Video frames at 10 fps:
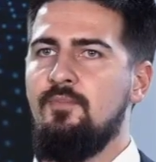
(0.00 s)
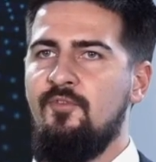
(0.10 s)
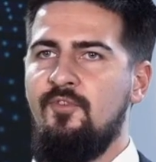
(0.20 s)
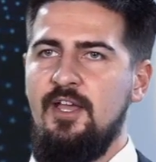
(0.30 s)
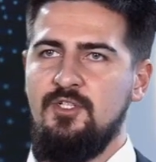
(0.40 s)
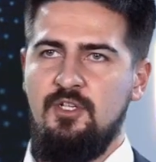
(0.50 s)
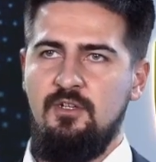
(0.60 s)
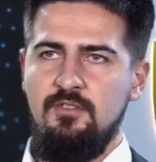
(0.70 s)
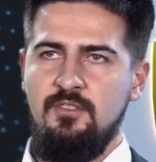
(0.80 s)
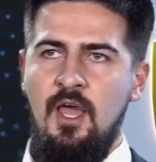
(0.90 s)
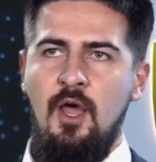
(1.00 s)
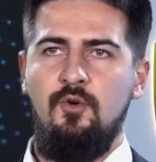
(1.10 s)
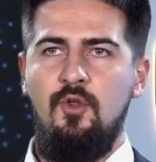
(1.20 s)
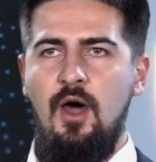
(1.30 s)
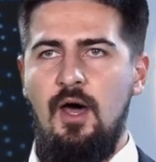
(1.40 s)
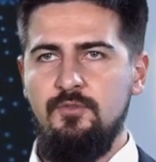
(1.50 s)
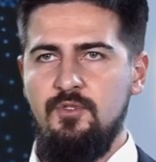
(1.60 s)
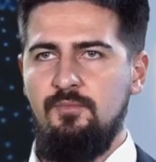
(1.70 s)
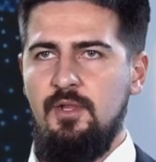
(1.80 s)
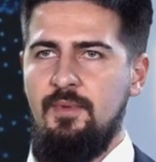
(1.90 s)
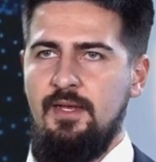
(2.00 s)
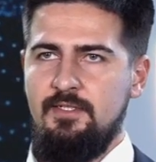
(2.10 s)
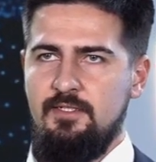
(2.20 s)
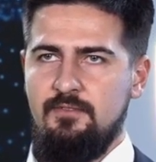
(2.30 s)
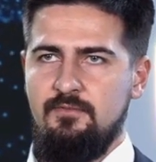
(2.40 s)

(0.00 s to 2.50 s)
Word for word: professionals who know how to implement it.